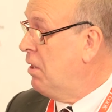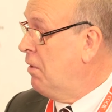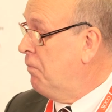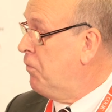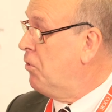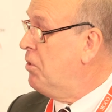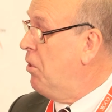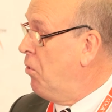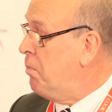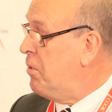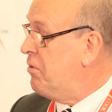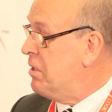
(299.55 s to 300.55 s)
for the
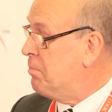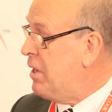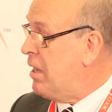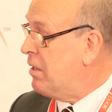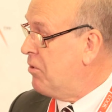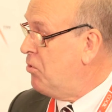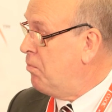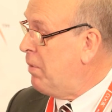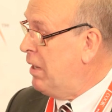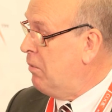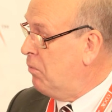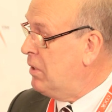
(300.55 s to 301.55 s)
open repair group.
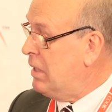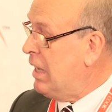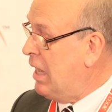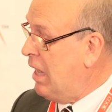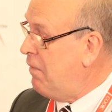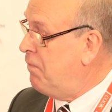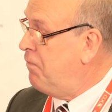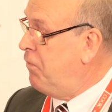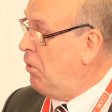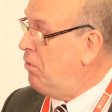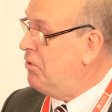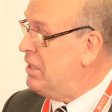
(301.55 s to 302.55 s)
We have
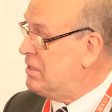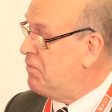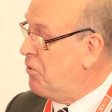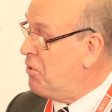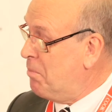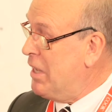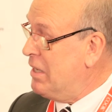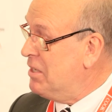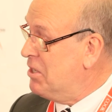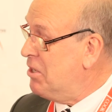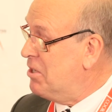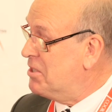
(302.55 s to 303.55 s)
followed this for many
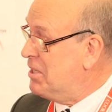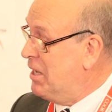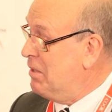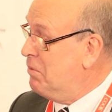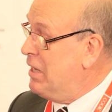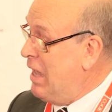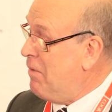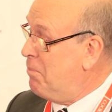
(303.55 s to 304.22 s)
years and we have